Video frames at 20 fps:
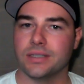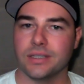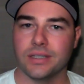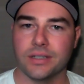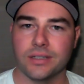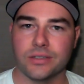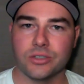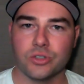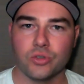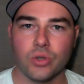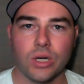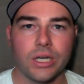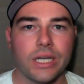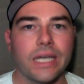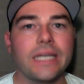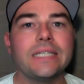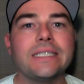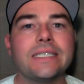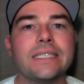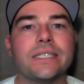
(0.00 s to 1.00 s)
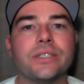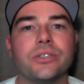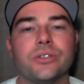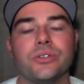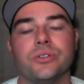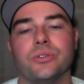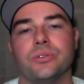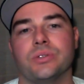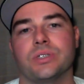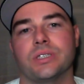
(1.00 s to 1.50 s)
a Truck Engine
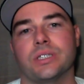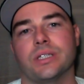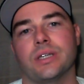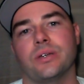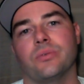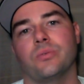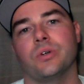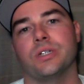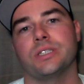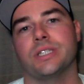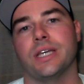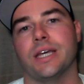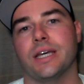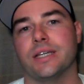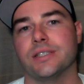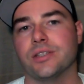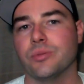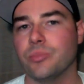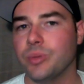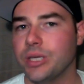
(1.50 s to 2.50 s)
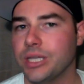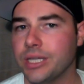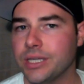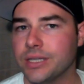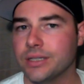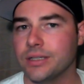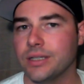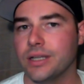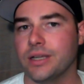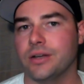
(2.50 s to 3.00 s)
News, which has a
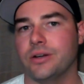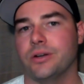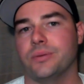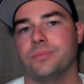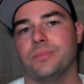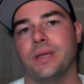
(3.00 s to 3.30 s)
media letter.